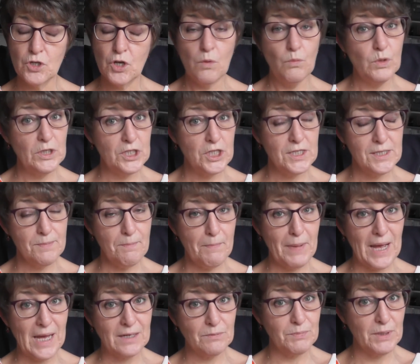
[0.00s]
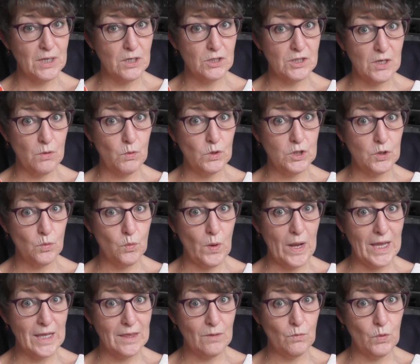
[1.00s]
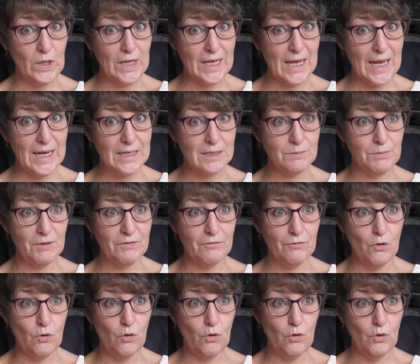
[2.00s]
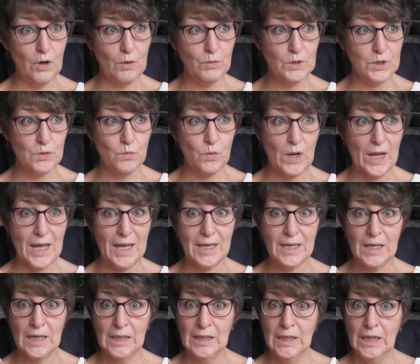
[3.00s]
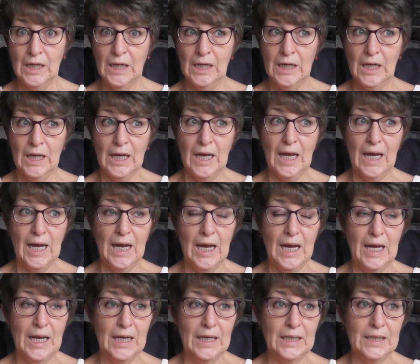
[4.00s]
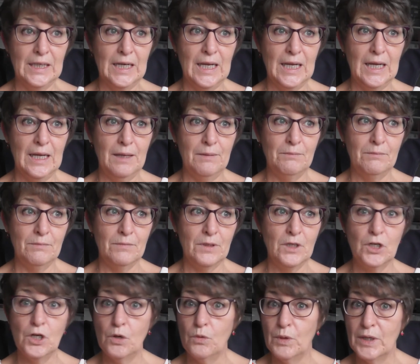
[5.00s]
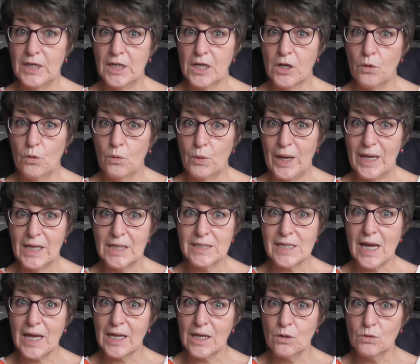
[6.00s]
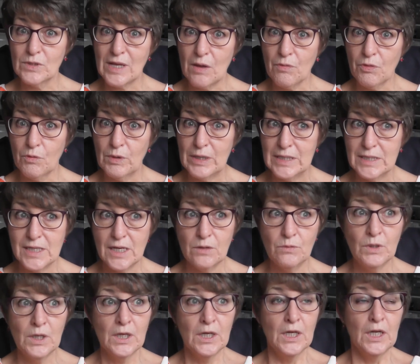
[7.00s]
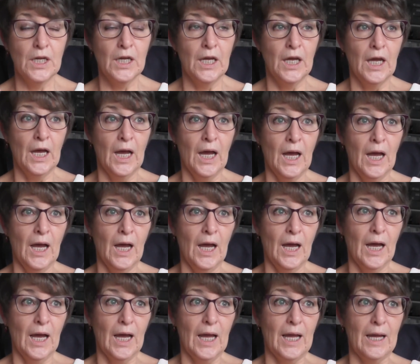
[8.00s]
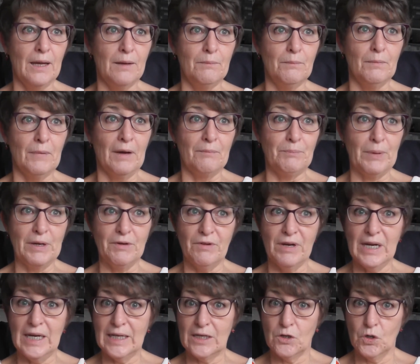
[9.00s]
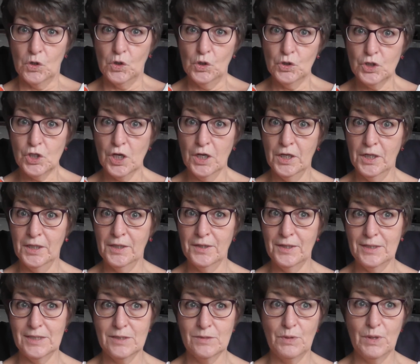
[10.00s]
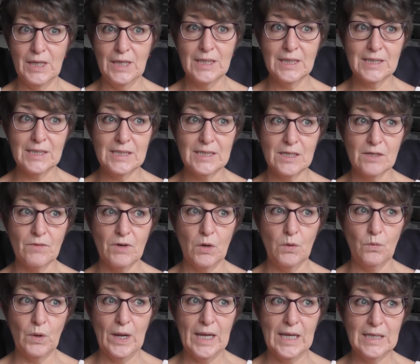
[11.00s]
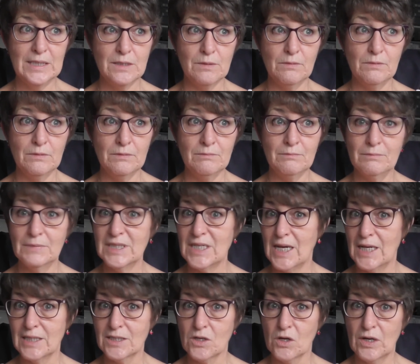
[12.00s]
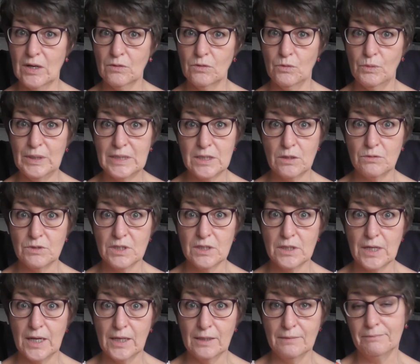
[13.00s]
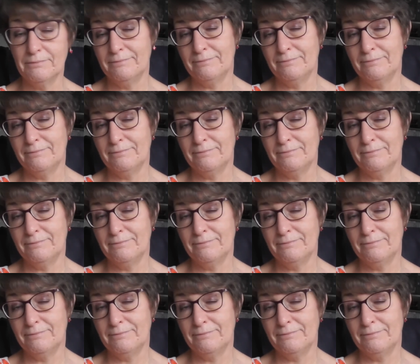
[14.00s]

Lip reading: on, which isn't bad because I was away the weekend before. I was away. And you know, when you go away, your diet goes out the window. I've been really good this week since I've got weighed, and my diet's gone out the window today.